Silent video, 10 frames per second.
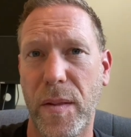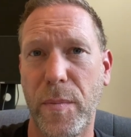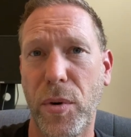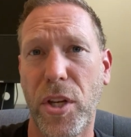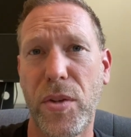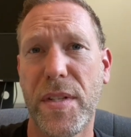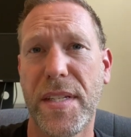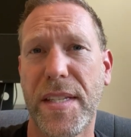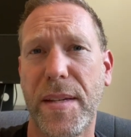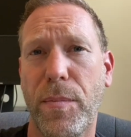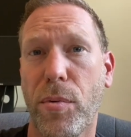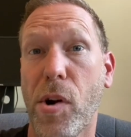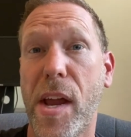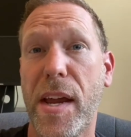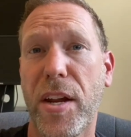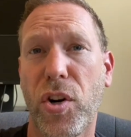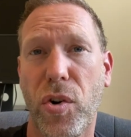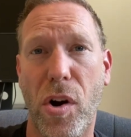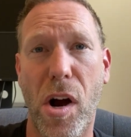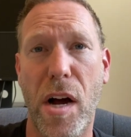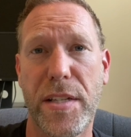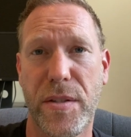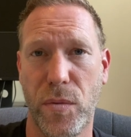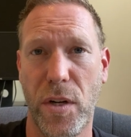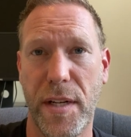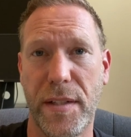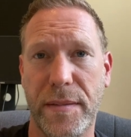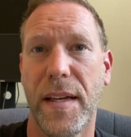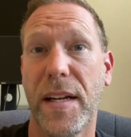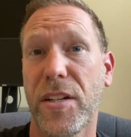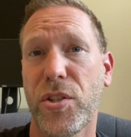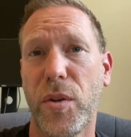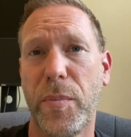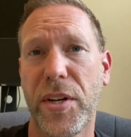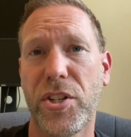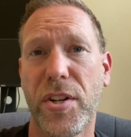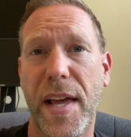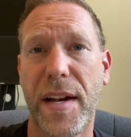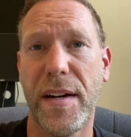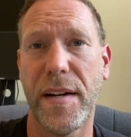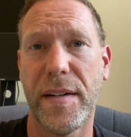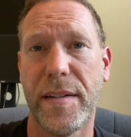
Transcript: The book uses the Brey-Krause one, and I'll show you a picture of that here.